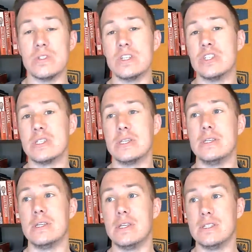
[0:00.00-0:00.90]
is just
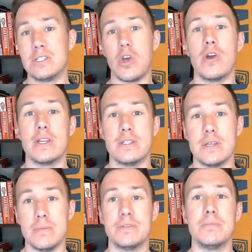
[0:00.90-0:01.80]
starting to
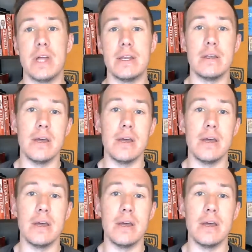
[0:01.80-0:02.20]
implement